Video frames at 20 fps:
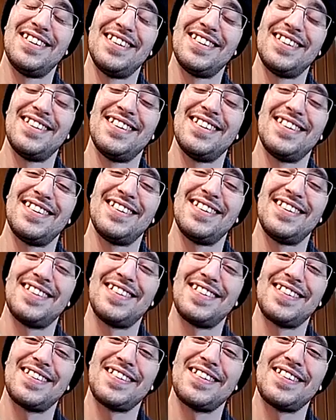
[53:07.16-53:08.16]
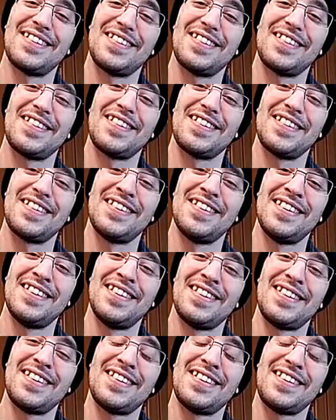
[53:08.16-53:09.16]
an hour, and I
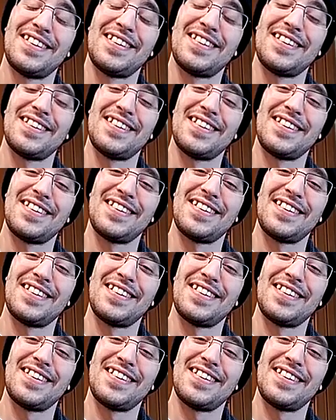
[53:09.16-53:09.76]
got kids to be